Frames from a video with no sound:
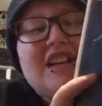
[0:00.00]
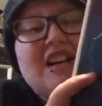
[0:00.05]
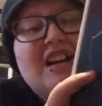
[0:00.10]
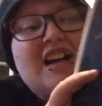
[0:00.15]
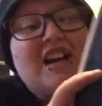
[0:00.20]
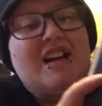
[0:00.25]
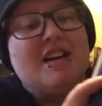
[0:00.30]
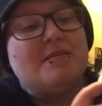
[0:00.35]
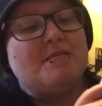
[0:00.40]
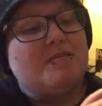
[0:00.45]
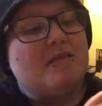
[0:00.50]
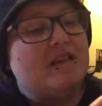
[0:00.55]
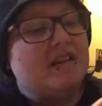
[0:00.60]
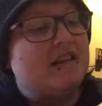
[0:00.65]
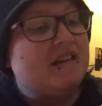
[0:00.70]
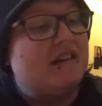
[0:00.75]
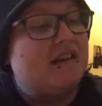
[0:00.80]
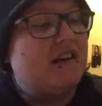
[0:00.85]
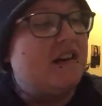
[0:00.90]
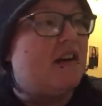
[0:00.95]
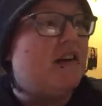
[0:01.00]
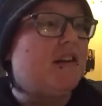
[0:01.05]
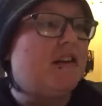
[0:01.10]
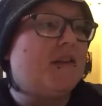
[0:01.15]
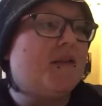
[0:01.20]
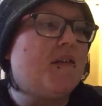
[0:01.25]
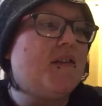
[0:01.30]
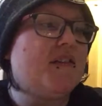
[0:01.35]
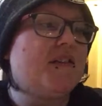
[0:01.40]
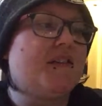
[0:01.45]
Um, and as
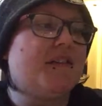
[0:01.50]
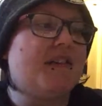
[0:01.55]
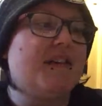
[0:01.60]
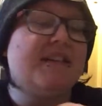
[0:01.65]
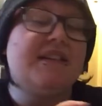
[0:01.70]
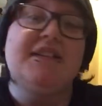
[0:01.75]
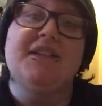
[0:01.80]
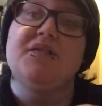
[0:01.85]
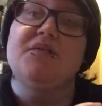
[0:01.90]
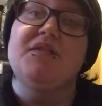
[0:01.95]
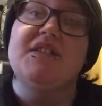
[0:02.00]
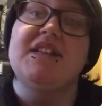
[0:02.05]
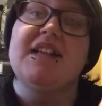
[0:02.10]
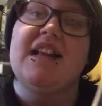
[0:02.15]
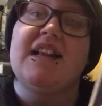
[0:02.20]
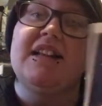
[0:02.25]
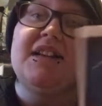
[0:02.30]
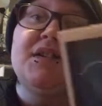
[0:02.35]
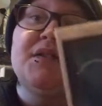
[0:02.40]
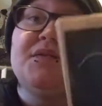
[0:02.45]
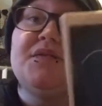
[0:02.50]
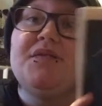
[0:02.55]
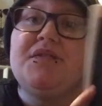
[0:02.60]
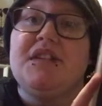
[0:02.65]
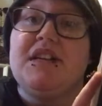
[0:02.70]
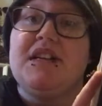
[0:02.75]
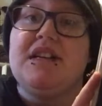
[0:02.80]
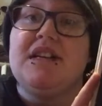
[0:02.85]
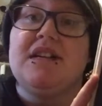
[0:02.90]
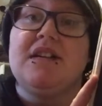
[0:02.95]
far as this is a retelling of
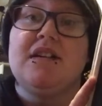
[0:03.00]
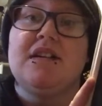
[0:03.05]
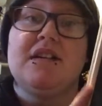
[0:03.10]
the